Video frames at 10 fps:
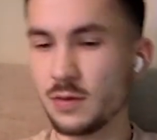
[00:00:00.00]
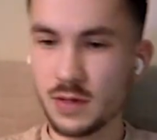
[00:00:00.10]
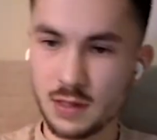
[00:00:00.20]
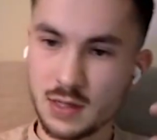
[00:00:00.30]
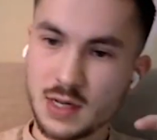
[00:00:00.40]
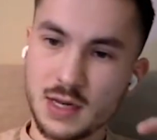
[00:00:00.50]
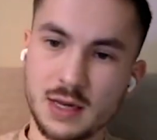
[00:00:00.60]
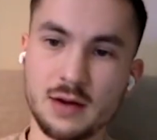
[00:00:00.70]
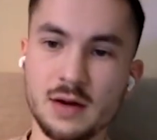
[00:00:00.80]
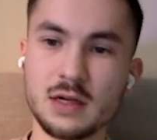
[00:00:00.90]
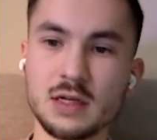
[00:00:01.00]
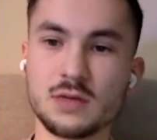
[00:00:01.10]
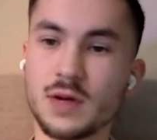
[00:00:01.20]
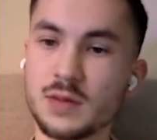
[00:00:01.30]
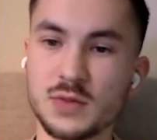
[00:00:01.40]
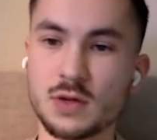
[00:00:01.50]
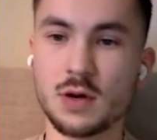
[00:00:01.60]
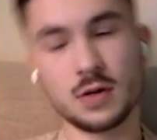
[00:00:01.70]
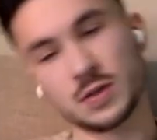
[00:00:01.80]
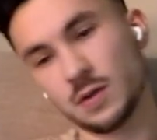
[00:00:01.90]
Okay, here I need to write
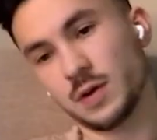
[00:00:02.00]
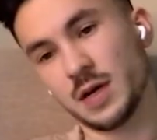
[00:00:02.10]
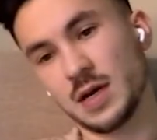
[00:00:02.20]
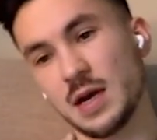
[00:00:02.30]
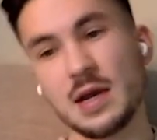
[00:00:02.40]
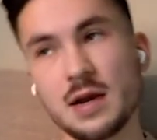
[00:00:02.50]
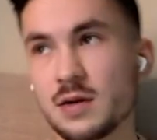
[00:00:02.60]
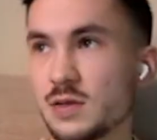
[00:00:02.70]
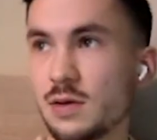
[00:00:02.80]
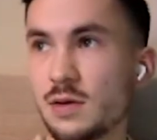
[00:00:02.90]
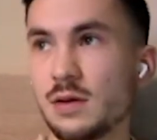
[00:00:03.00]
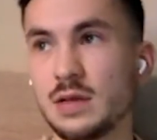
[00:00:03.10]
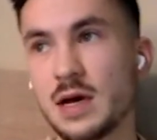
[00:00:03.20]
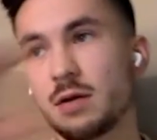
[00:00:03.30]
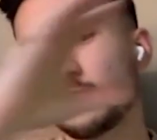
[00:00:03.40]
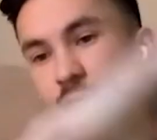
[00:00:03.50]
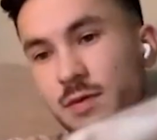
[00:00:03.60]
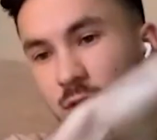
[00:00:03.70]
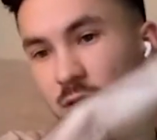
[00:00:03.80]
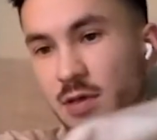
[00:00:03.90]
songs. Okay, and here's a, lot of
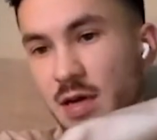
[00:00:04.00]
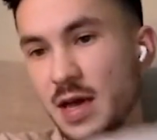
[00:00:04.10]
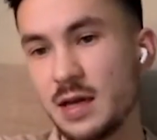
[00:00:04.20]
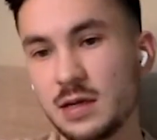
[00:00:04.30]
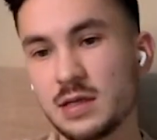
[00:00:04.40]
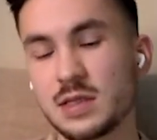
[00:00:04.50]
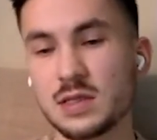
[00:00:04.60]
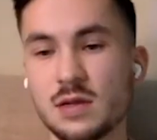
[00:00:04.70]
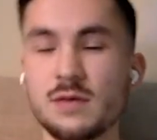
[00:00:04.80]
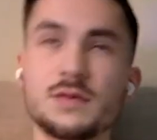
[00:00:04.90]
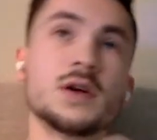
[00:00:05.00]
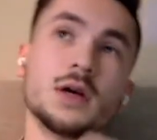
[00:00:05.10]
uh, hand-ins and stuff.